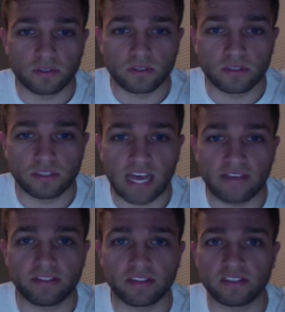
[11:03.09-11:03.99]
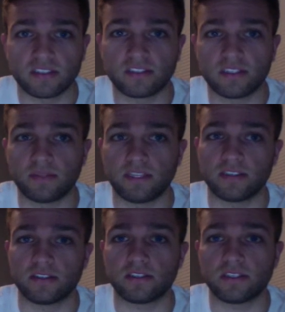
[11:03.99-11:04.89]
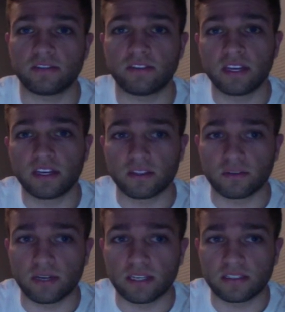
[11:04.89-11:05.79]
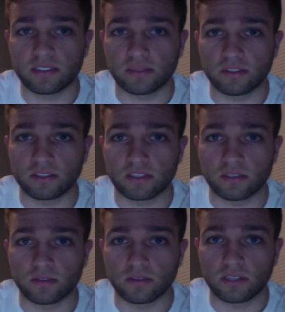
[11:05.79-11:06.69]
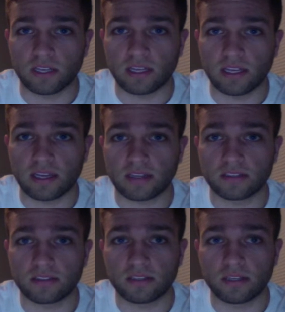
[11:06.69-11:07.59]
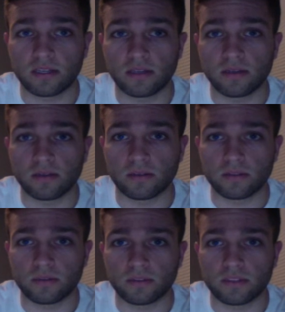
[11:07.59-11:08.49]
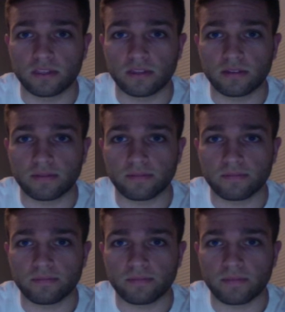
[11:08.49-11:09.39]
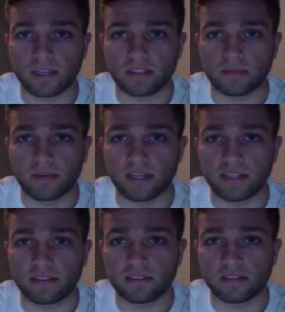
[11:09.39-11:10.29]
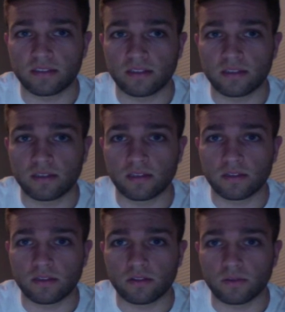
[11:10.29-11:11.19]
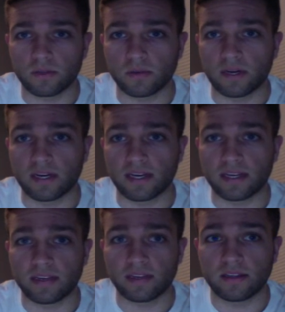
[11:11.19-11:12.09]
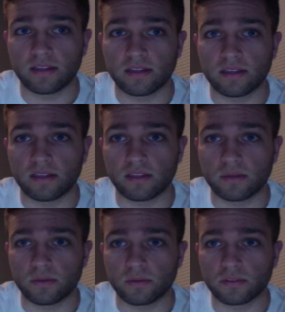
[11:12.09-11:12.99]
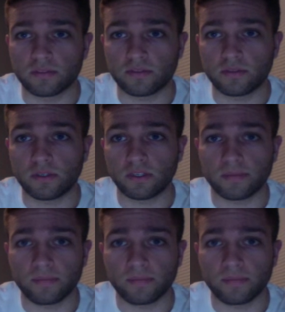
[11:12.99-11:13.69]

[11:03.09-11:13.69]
So there's half of the system, and then to solve the rest, I'm just going to use 8x. Oops, that's a minus. 3y equals 4.